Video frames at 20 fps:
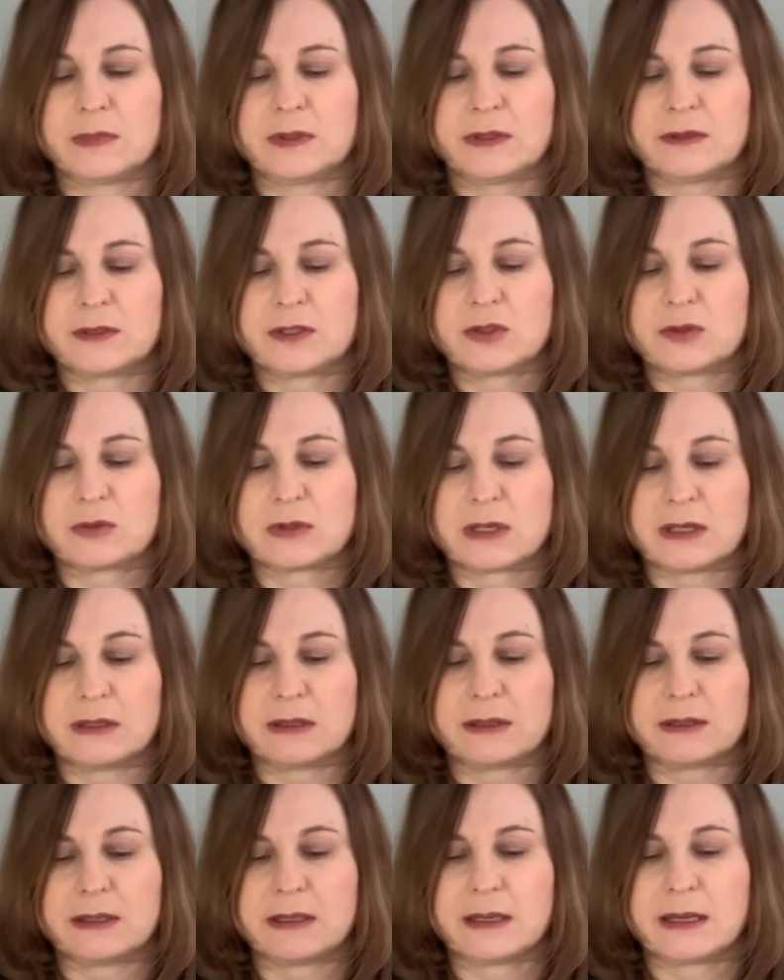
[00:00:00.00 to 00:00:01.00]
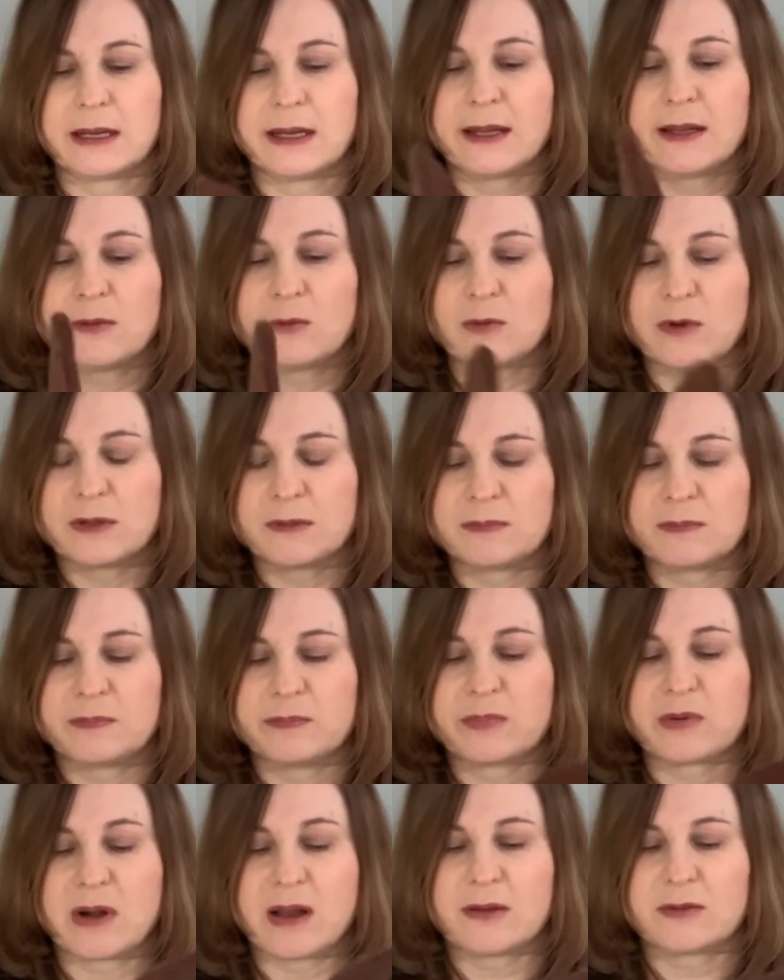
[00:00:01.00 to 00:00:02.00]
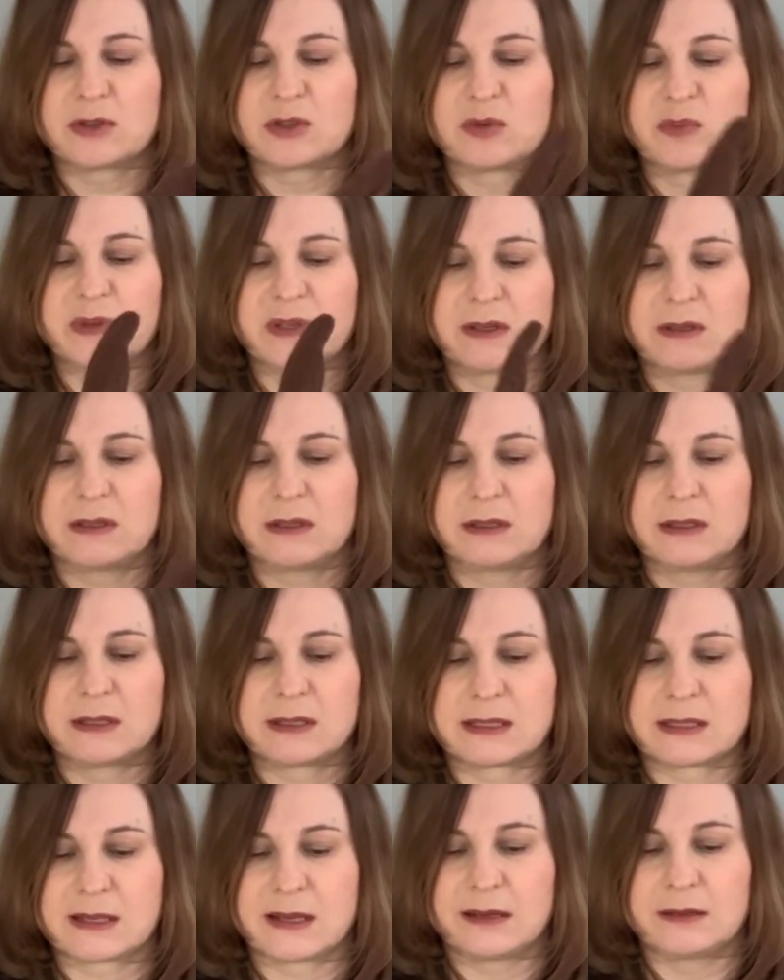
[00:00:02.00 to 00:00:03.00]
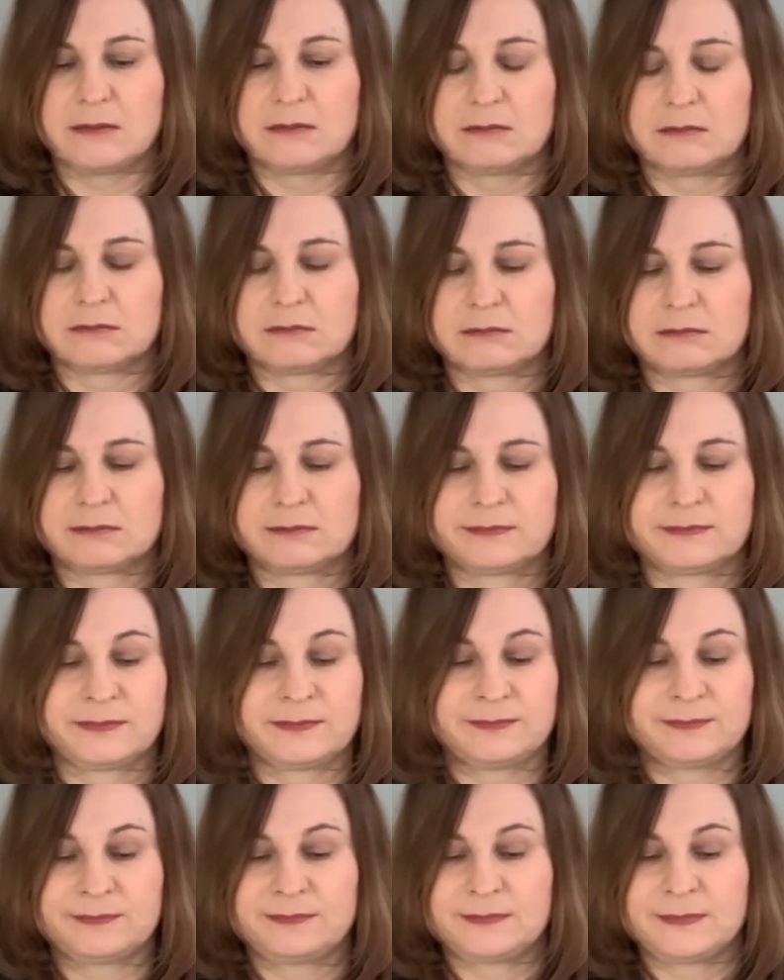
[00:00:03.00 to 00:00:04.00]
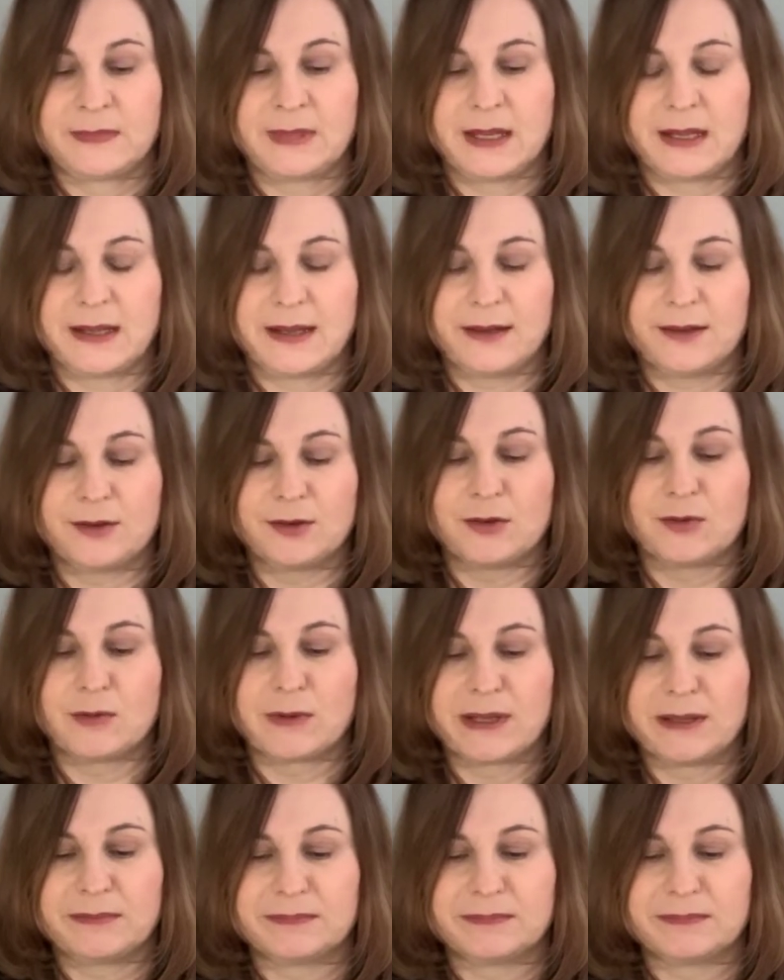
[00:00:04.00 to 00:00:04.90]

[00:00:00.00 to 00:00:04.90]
two-colored. I want brown to be inside. I know why.